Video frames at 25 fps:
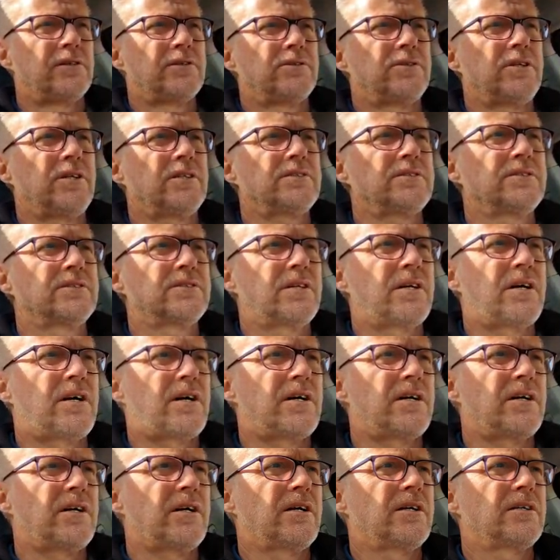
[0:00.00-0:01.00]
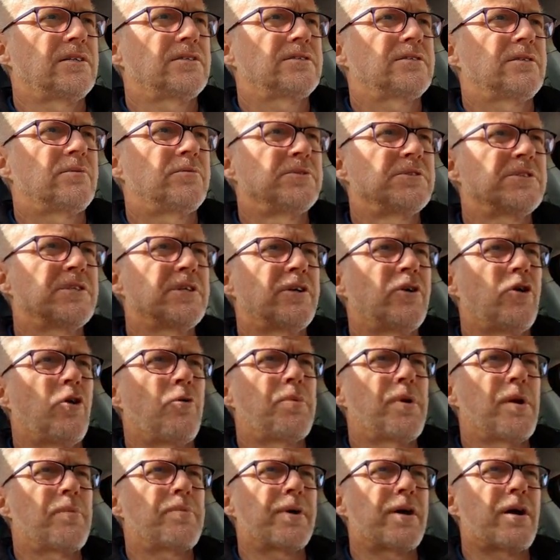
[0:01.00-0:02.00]
Chances are someone's gonna
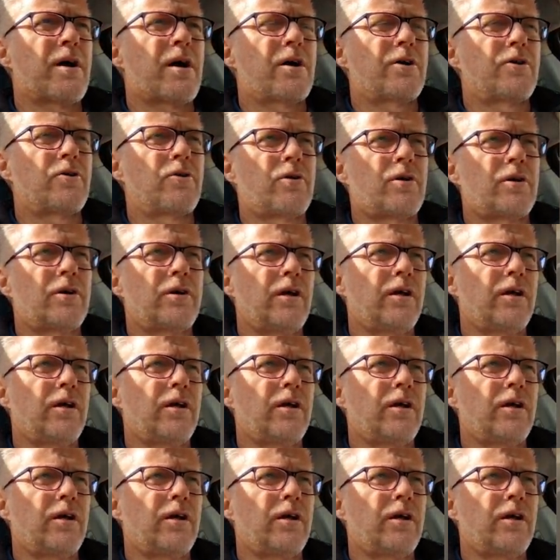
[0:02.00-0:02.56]
open up a car door,